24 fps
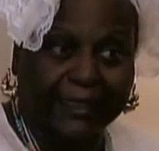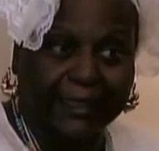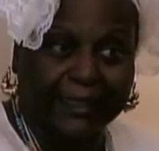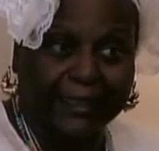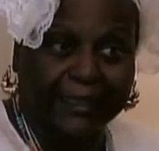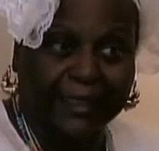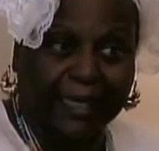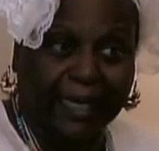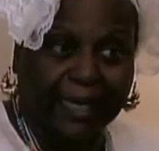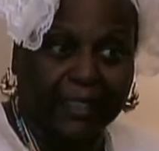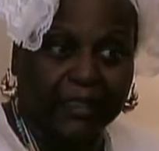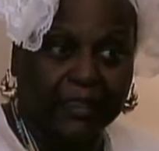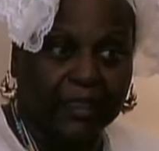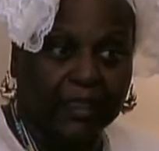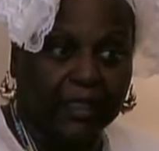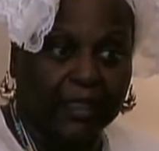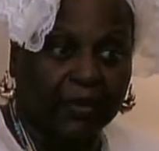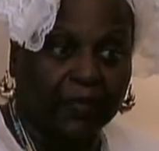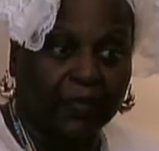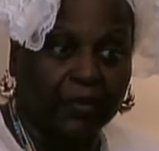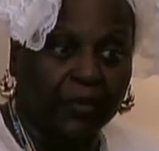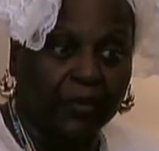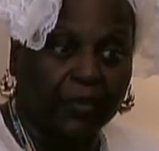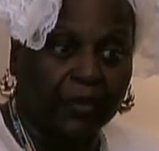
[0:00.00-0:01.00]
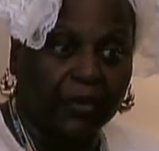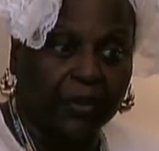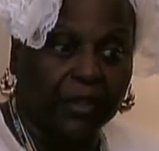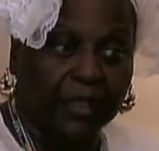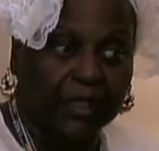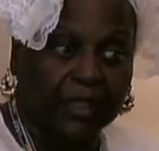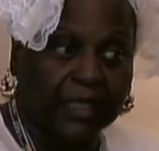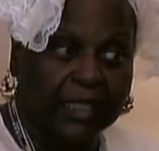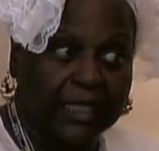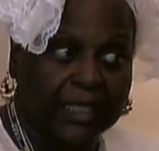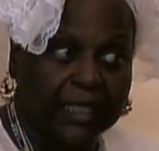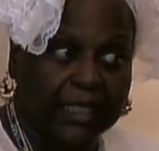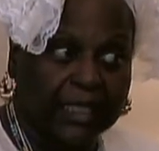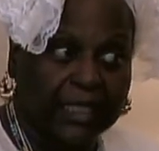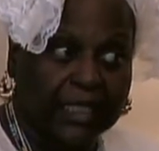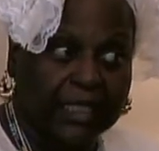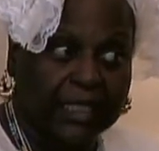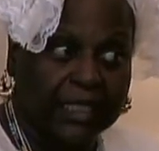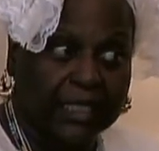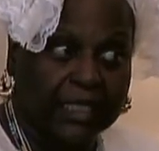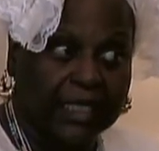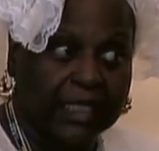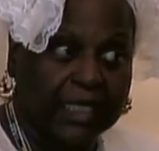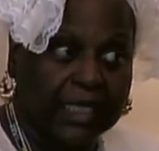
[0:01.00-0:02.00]
the etas and they were warned this,
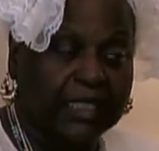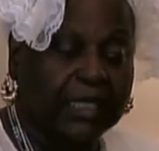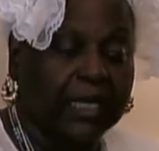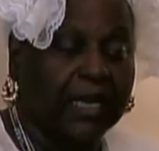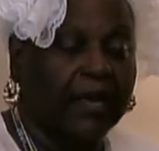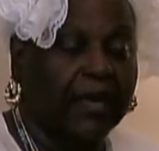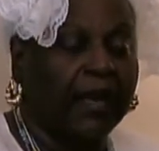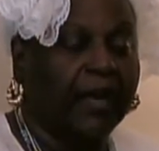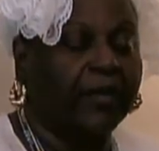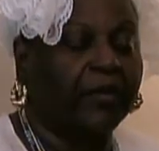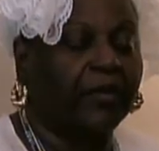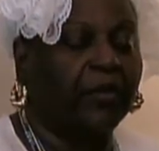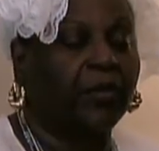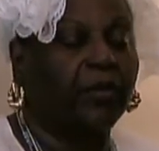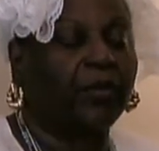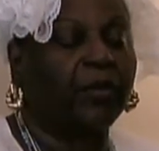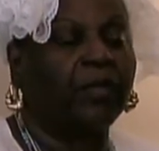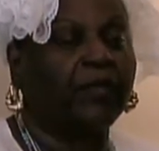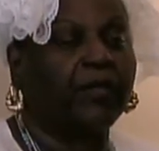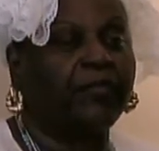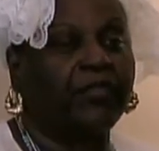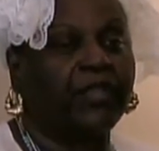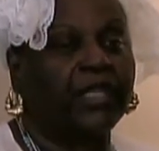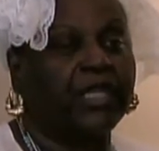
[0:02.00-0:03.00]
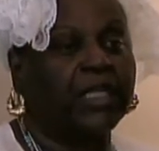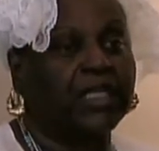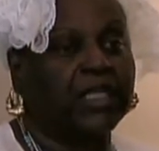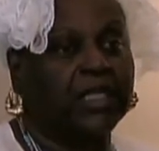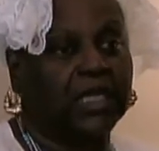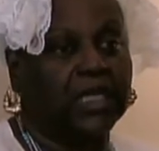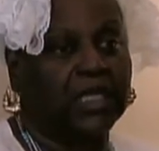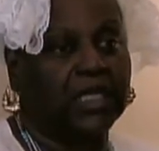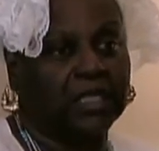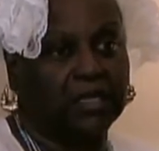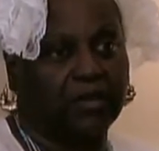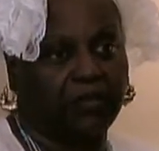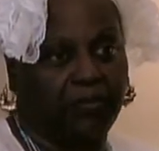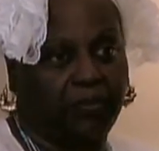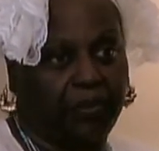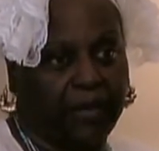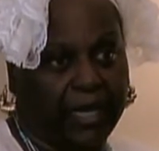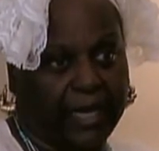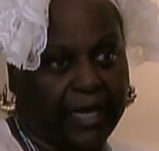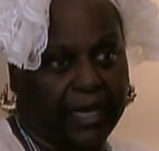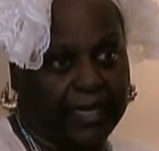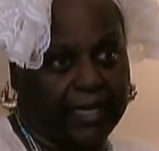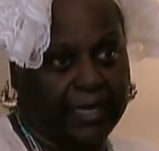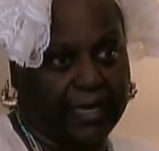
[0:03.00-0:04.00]
this, and this, and all of these things have
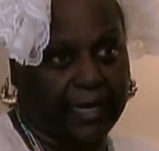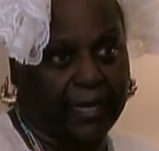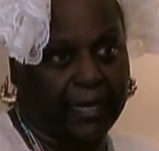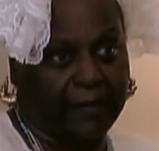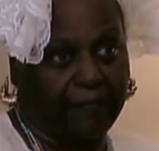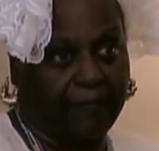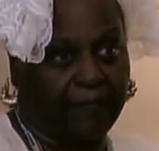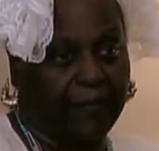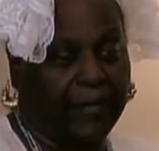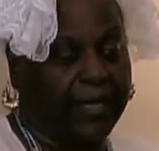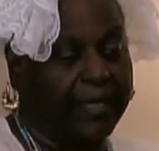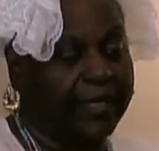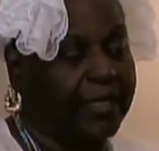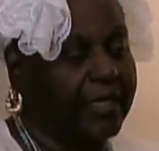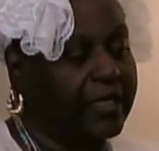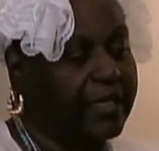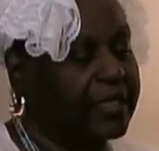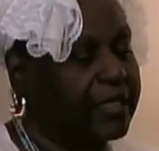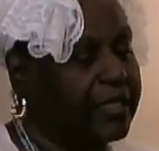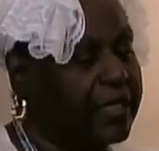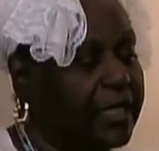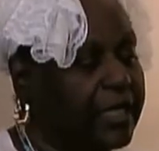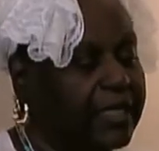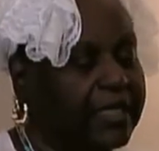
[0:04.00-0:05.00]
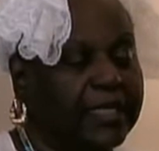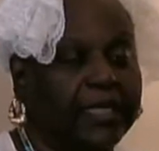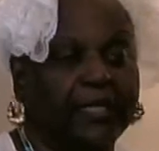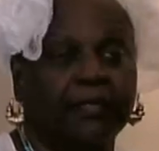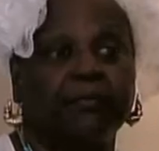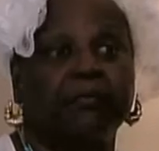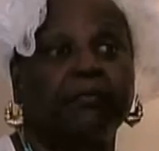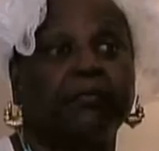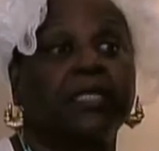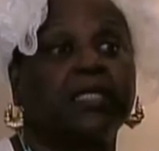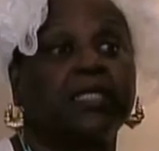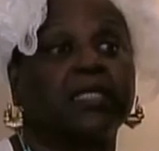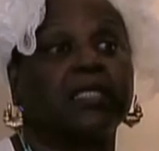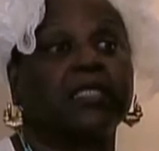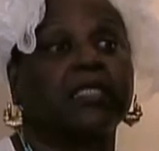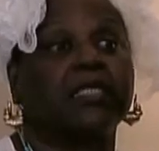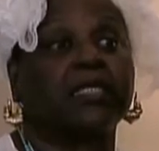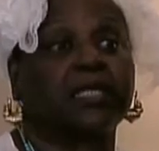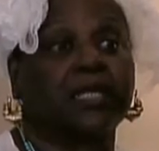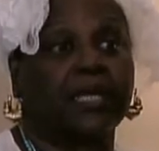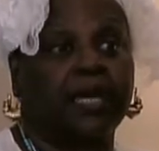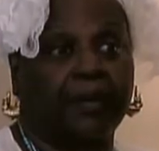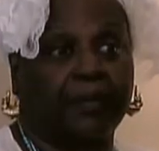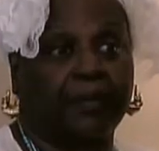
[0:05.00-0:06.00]
panned out. There's, he didn't miss a
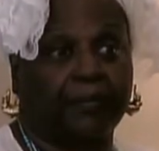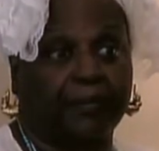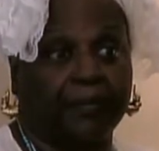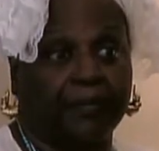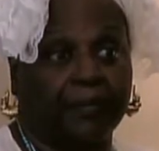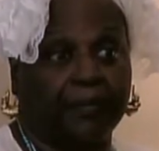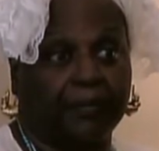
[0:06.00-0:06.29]
step.